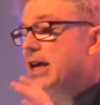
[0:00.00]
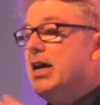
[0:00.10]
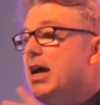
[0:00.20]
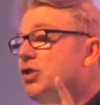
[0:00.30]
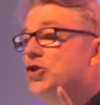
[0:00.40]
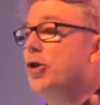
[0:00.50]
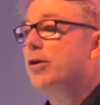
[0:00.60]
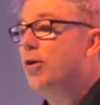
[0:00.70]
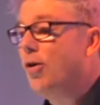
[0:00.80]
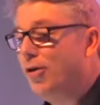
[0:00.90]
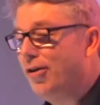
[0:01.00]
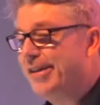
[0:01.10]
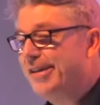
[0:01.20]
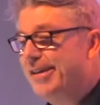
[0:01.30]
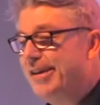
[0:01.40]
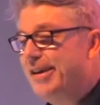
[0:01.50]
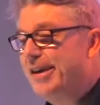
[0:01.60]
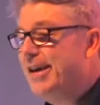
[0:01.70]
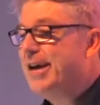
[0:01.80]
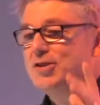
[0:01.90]
He has done it all.
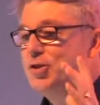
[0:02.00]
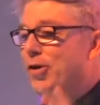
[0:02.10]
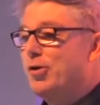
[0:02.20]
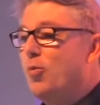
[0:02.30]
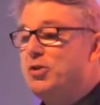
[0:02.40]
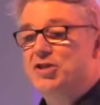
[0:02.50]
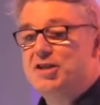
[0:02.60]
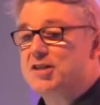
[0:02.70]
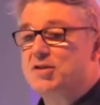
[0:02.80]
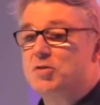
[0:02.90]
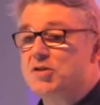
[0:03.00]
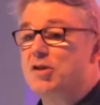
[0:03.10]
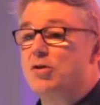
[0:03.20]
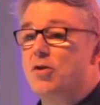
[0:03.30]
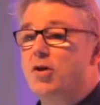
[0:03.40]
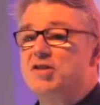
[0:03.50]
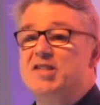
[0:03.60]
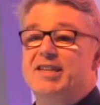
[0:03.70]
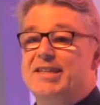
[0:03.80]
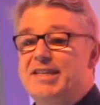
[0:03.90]
He has done it all. When Jesus was at the cross,
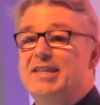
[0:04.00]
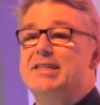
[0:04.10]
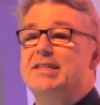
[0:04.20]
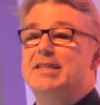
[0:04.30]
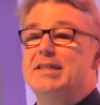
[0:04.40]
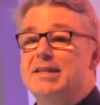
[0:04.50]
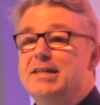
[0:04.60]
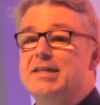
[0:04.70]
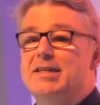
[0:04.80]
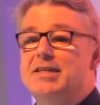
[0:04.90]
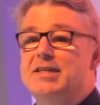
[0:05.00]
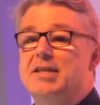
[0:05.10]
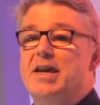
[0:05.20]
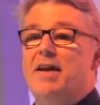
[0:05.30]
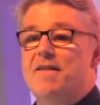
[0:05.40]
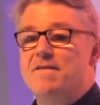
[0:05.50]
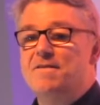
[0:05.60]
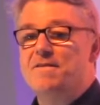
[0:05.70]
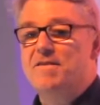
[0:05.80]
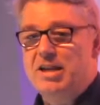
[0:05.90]
he said, "It is
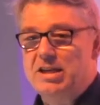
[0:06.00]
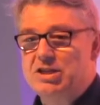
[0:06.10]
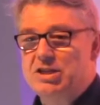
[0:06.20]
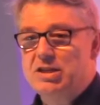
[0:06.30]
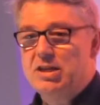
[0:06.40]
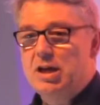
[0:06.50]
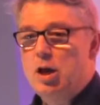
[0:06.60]
finished."